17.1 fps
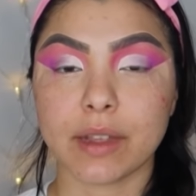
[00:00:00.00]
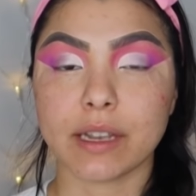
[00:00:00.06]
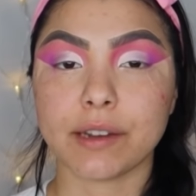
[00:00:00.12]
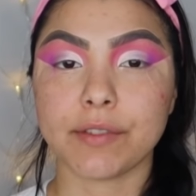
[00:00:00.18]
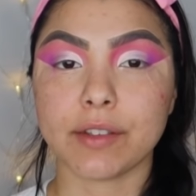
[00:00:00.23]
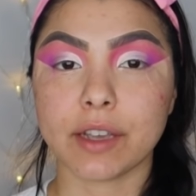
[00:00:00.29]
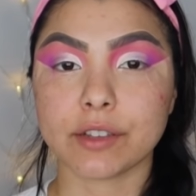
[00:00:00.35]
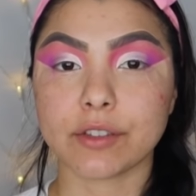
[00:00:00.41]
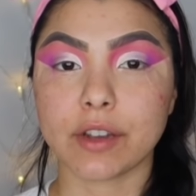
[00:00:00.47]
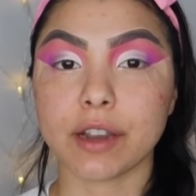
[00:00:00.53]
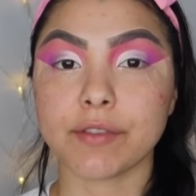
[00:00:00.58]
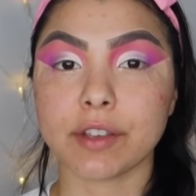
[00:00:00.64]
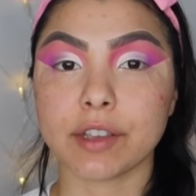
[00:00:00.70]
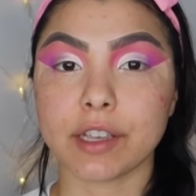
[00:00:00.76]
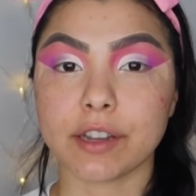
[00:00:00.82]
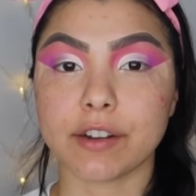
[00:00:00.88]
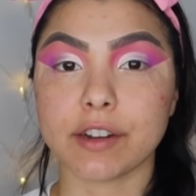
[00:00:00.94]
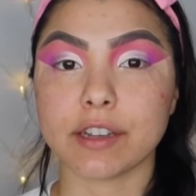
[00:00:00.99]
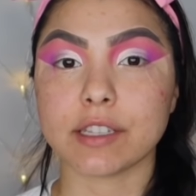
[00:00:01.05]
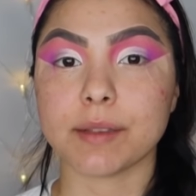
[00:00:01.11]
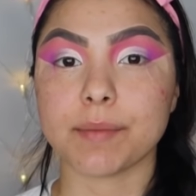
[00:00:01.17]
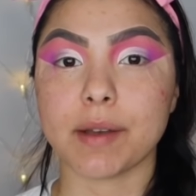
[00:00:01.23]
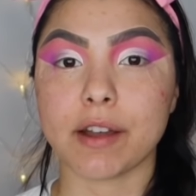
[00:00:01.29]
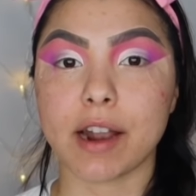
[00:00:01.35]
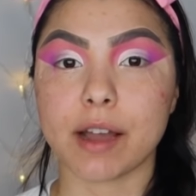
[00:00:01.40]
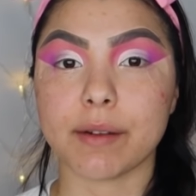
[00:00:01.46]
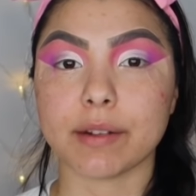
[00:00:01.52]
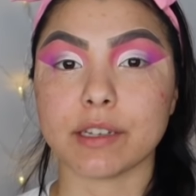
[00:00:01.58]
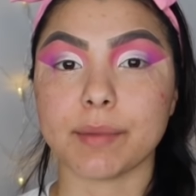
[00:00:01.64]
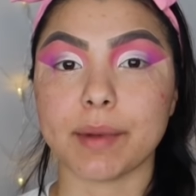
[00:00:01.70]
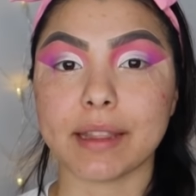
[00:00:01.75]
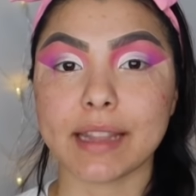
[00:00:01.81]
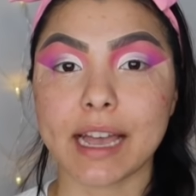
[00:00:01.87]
And if you guys are ever curious about how I do my